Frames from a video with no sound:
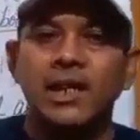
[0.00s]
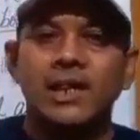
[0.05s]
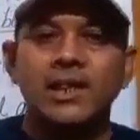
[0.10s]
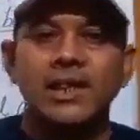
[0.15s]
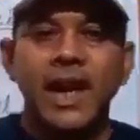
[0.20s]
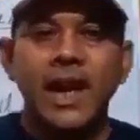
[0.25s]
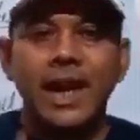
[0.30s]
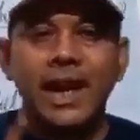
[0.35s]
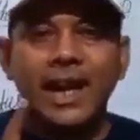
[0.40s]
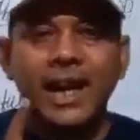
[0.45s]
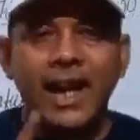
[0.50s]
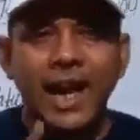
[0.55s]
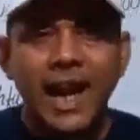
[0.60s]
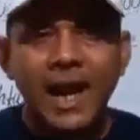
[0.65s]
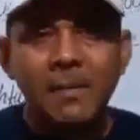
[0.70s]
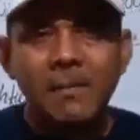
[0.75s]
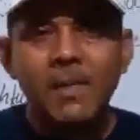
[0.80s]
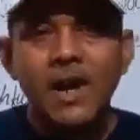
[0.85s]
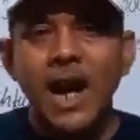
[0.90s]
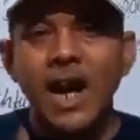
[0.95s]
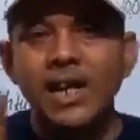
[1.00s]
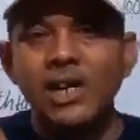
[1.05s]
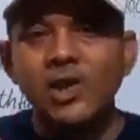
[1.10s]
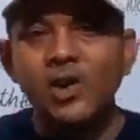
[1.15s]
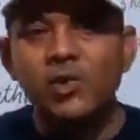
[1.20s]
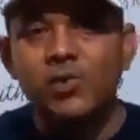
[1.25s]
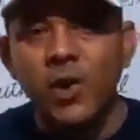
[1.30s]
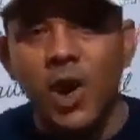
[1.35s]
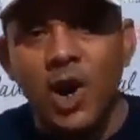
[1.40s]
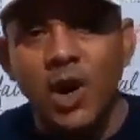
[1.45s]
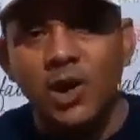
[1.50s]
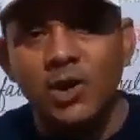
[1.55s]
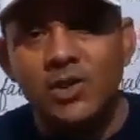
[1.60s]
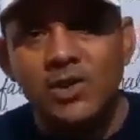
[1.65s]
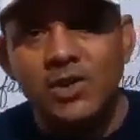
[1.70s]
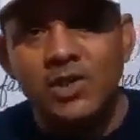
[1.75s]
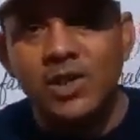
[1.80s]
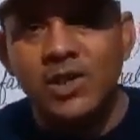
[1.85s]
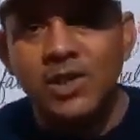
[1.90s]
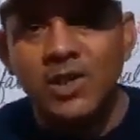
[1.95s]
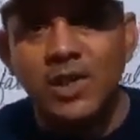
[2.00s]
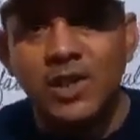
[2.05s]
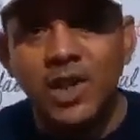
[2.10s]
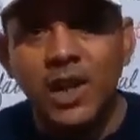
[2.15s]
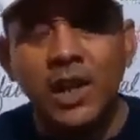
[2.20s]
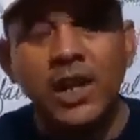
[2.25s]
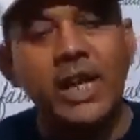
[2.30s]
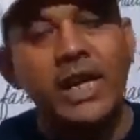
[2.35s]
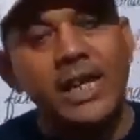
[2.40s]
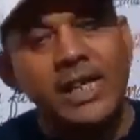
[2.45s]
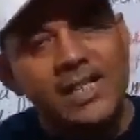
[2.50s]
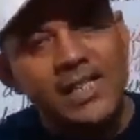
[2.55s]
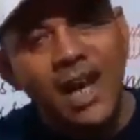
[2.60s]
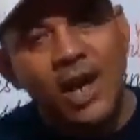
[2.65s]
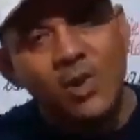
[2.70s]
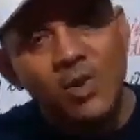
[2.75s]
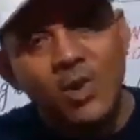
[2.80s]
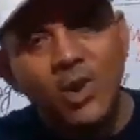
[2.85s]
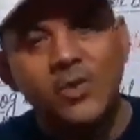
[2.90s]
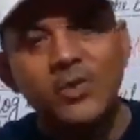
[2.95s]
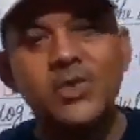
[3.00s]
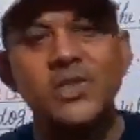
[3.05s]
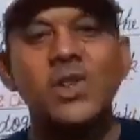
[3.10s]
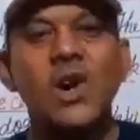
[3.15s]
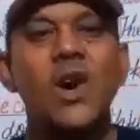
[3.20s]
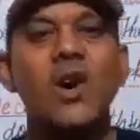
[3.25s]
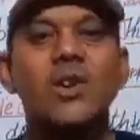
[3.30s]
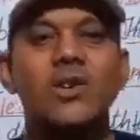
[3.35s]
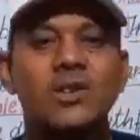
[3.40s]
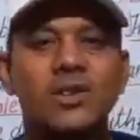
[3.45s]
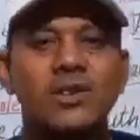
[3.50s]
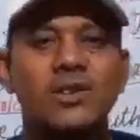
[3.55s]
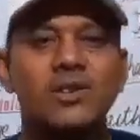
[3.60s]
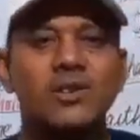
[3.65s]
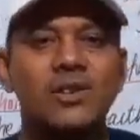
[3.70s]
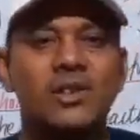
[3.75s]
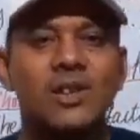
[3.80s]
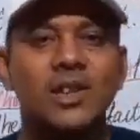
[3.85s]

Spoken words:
the camera you want is out of stock.